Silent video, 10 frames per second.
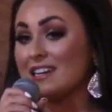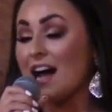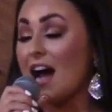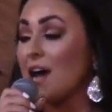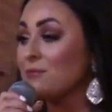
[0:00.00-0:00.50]

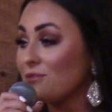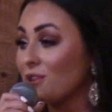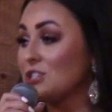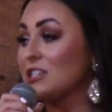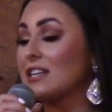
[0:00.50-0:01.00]
I'm
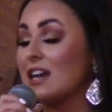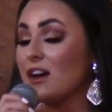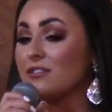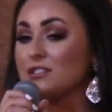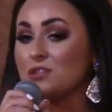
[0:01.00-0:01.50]
fortunate
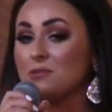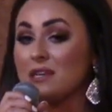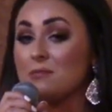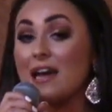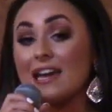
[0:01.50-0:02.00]
enough to be
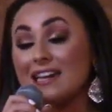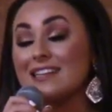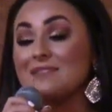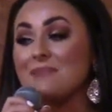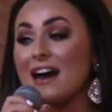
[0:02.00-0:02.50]

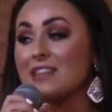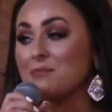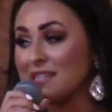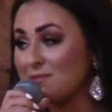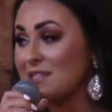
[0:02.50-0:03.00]
paid by
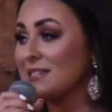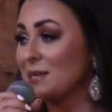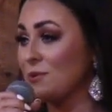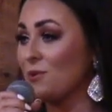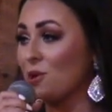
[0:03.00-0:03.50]
the Miss
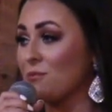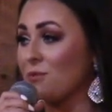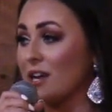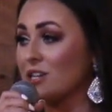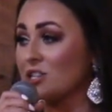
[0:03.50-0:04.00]
Mississippi
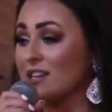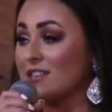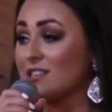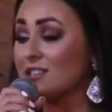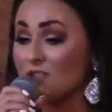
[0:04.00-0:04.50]
Corporation
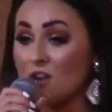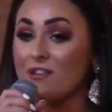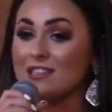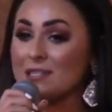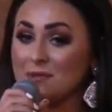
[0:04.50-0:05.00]
to
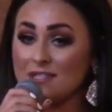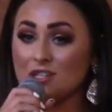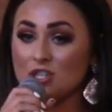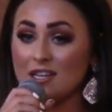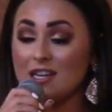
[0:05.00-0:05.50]
serve in this
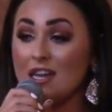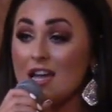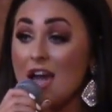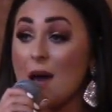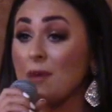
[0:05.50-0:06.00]
position,
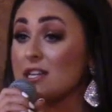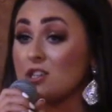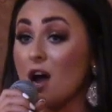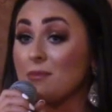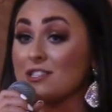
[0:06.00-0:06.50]
and my
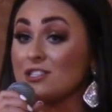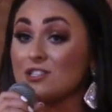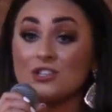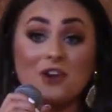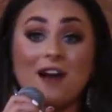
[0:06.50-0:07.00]
job is
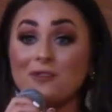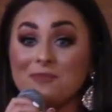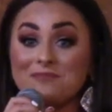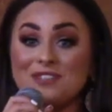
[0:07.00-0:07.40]
just to travel.